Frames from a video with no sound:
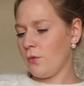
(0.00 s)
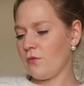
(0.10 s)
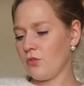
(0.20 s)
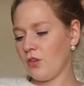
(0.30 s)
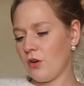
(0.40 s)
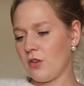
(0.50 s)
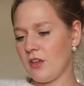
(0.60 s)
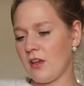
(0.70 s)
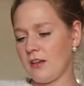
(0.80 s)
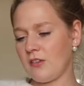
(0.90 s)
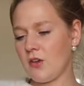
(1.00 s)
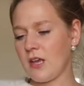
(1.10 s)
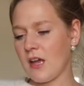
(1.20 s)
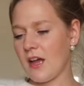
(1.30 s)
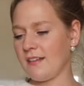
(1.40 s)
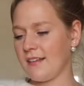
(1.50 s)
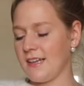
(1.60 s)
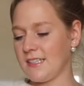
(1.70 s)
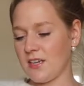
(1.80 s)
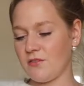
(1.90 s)
We've also got the Tony and Guy
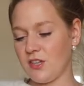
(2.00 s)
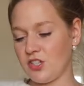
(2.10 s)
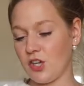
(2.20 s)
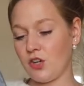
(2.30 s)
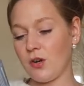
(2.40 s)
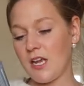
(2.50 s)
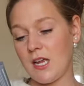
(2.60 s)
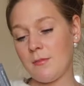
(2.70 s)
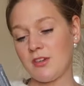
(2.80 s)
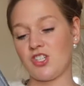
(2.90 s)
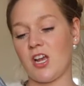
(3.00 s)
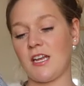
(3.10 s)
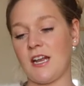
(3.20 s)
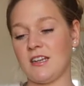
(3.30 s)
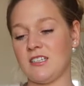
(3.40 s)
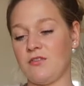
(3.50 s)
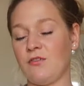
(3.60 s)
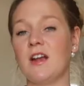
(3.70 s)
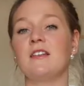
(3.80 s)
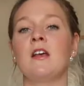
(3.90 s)
Sleek Definition Cream Shine and
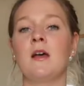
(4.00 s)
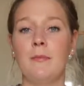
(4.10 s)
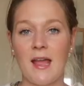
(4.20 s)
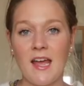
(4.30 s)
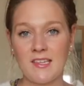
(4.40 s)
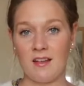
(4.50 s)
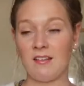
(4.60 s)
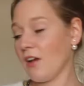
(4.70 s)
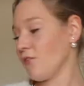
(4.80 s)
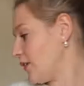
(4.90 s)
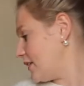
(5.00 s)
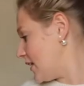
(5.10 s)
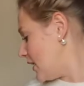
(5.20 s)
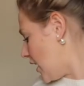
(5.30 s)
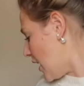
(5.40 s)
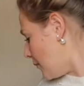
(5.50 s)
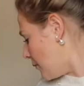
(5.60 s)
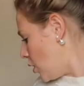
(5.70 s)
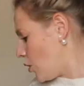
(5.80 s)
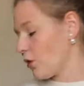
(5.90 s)
Anti-Frizz. My hair does get frizzy, um,
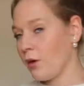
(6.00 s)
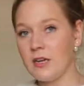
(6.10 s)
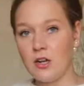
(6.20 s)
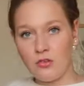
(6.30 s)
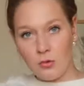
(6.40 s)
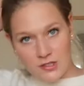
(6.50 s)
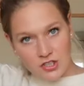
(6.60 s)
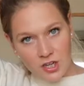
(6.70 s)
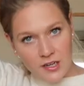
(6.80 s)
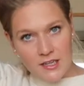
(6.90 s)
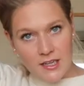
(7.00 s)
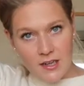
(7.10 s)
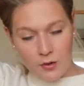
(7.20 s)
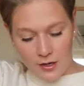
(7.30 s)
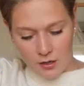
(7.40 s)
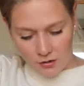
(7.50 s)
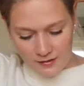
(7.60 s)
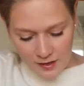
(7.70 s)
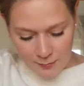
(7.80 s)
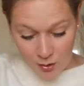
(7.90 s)
although it looks quite shiny and quite
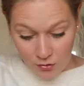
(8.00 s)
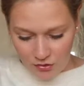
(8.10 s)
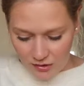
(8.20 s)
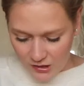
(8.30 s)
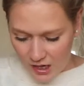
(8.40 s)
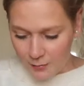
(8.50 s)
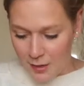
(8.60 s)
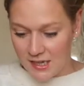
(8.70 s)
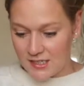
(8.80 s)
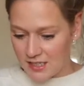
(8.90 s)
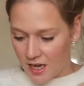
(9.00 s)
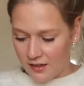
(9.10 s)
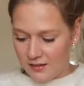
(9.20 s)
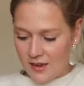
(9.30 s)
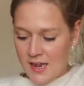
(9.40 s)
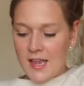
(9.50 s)
glossy most of the time, it does